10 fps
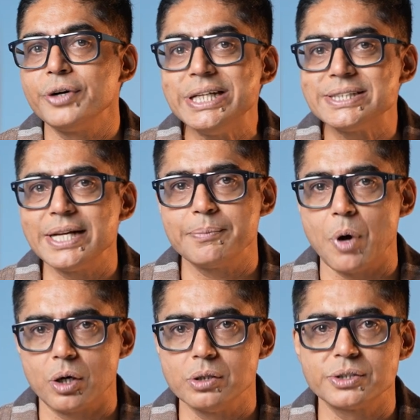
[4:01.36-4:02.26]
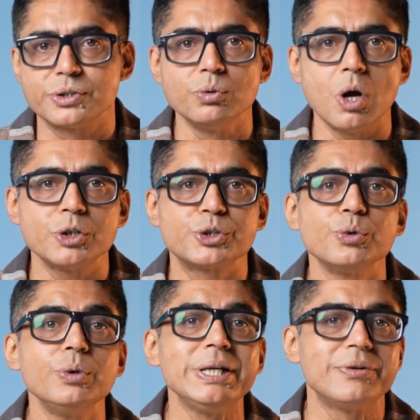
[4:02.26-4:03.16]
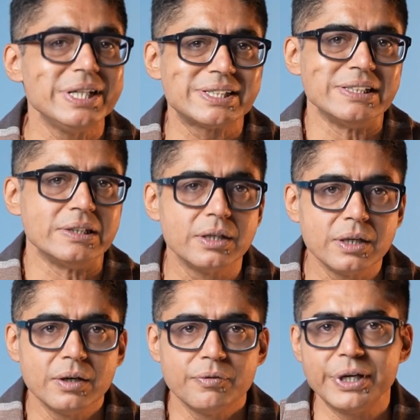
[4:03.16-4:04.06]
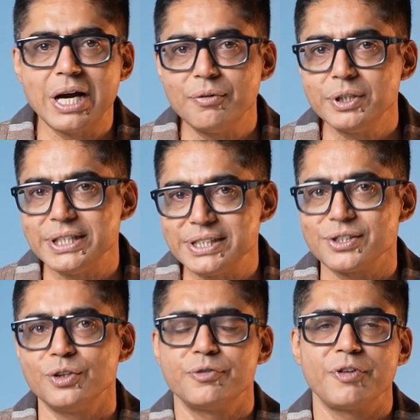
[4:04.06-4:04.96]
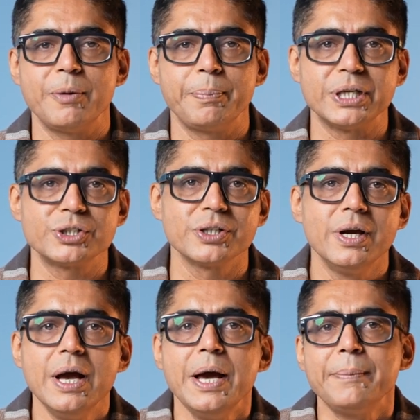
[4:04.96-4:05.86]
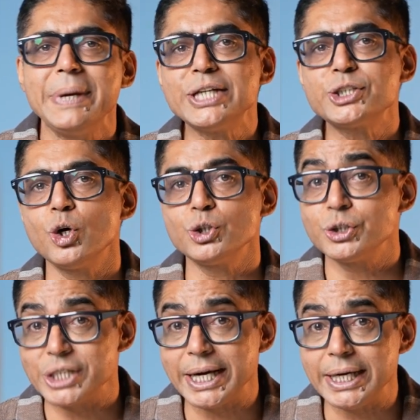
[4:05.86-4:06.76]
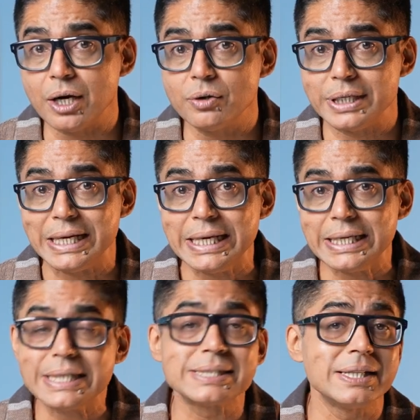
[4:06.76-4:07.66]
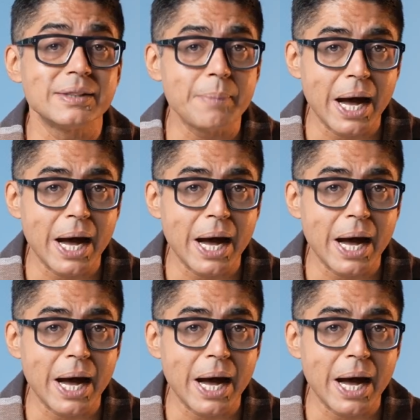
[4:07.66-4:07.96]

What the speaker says: reasoning models do not truly reason. We covered this on the front page. Make sure to check it out, link is in the